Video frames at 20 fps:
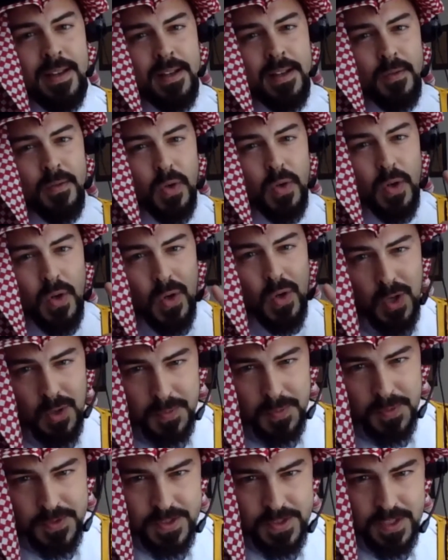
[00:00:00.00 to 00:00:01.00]
We're
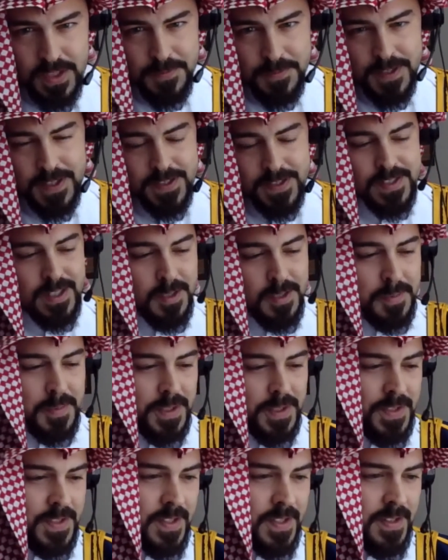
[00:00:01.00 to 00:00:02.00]
almost done with the
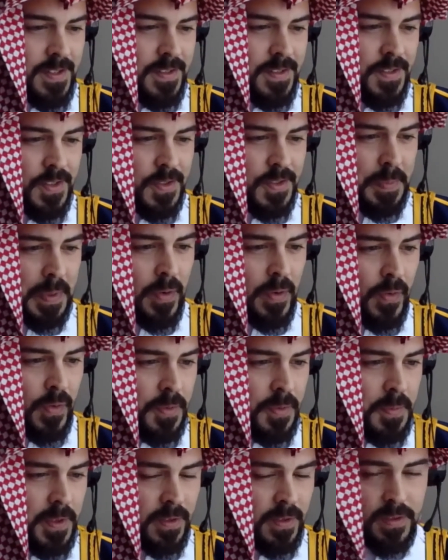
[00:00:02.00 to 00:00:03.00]
syllabus. Just bear
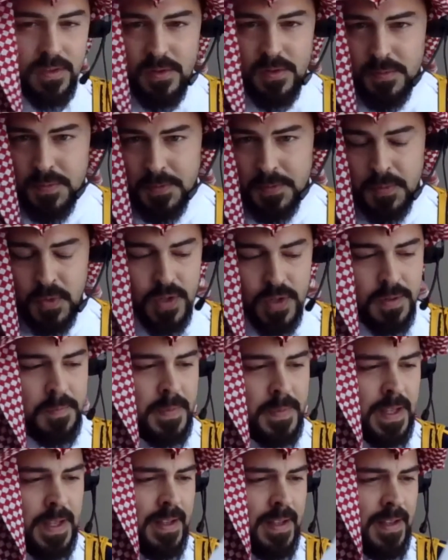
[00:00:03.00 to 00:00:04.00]
with me a little bit more.
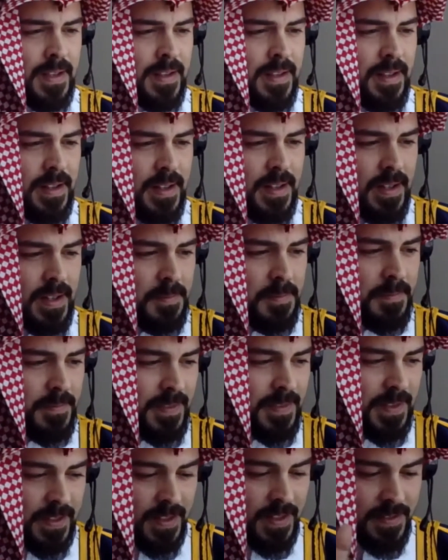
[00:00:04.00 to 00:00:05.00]

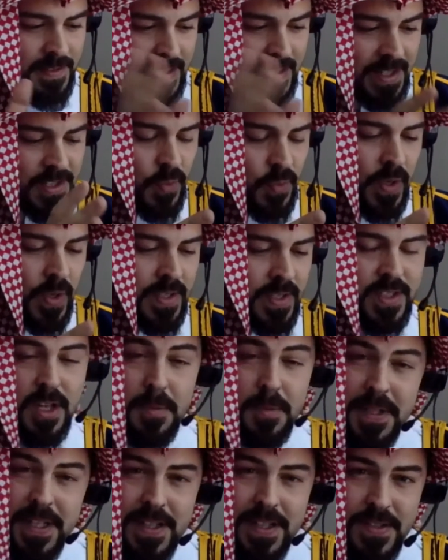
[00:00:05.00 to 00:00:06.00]
The next one is
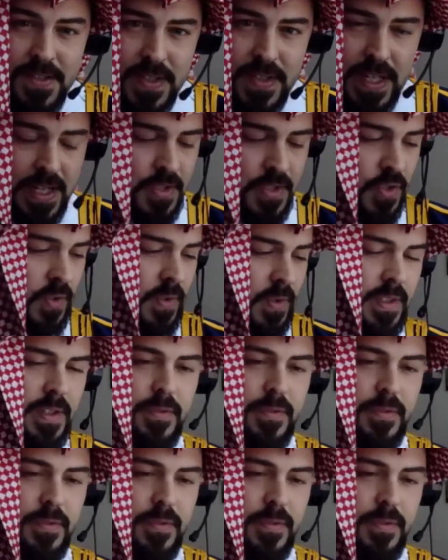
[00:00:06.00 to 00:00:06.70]
going to be the schedule.